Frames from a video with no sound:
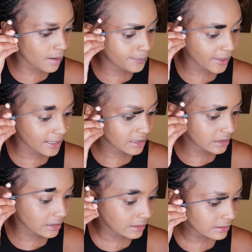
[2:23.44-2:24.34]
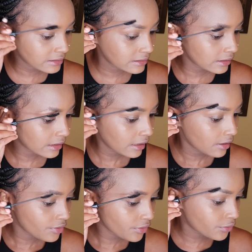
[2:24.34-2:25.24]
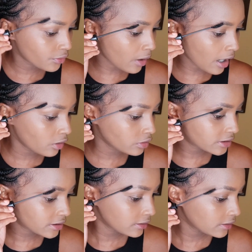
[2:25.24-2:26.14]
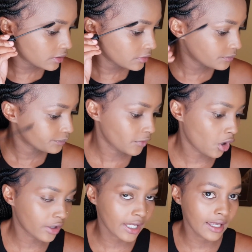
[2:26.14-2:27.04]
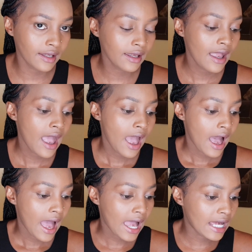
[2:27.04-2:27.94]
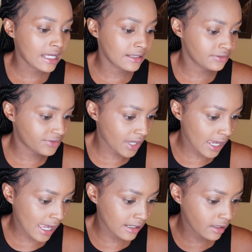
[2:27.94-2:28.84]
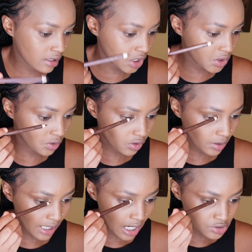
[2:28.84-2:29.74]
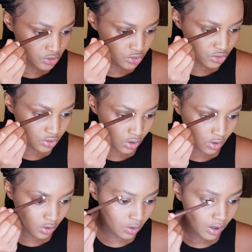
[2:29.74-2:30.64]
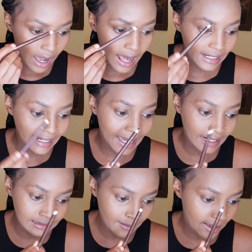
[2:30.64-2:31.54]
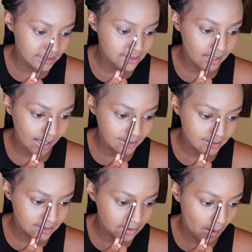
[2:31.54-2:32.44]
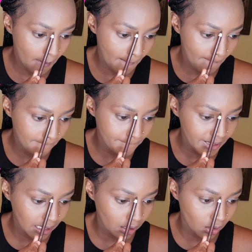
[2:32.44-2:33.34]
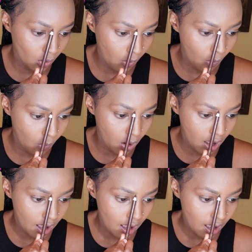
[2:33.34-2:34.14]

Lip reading: like this throughout, okay? And then you're gonna draw a line just below,